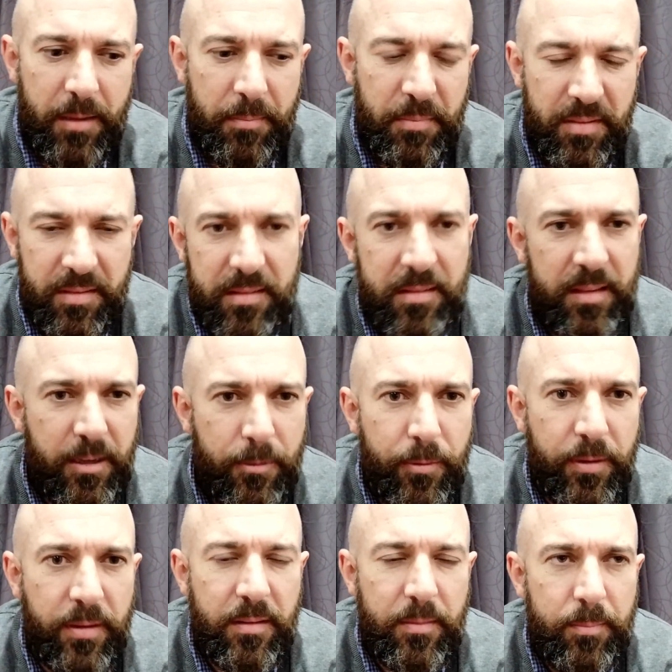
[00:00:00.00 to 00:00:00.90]

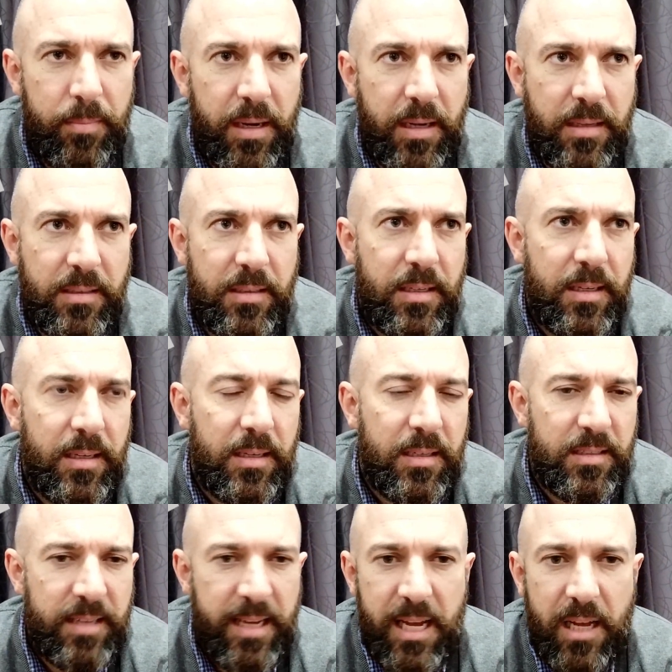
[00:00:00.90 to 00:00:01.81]
sequence, but
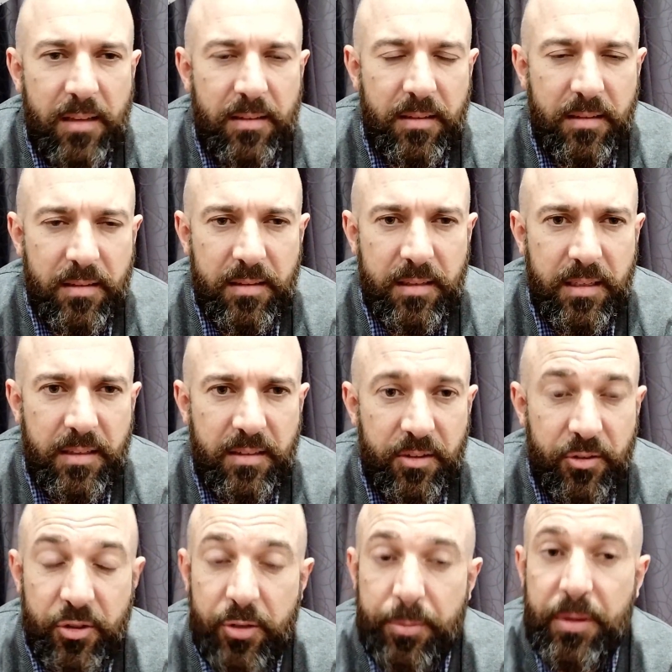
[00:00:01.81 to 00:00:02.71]
towns and cities
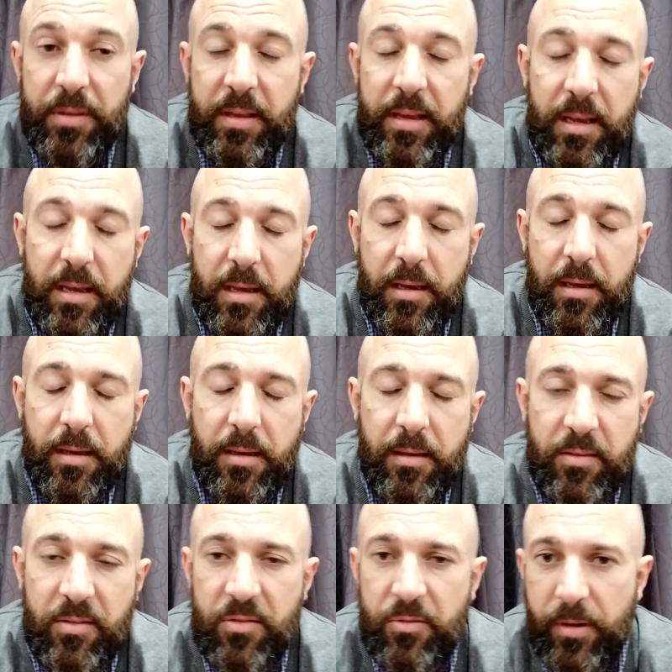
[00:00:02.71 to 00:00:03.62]
contribute their
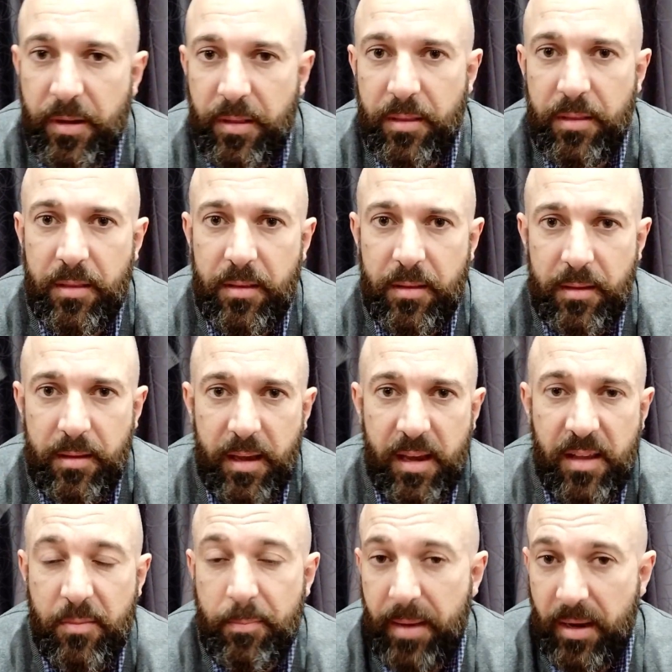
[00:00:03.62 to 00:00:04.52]
strength
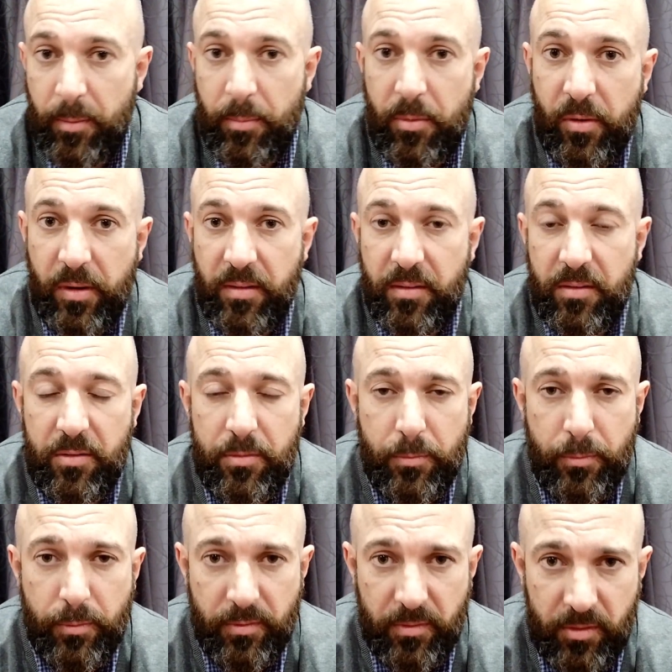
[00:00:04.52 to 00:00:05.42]
as battle points
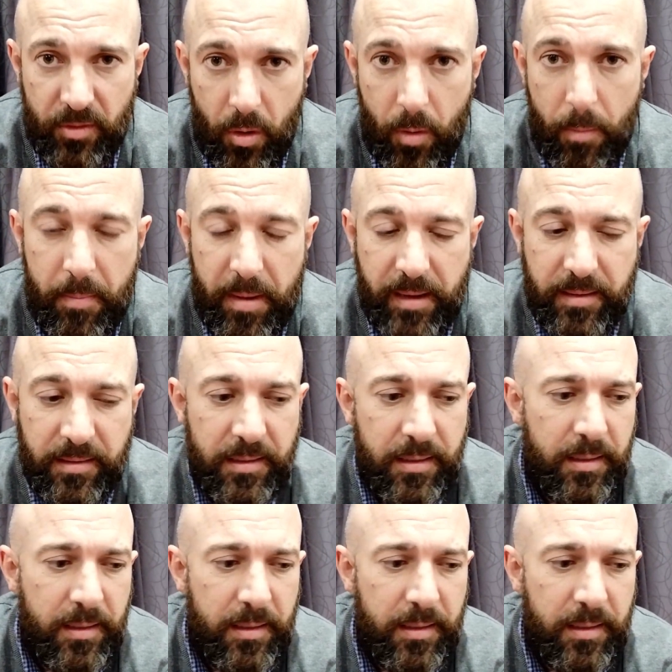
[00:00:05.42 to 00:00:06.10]
towards combat.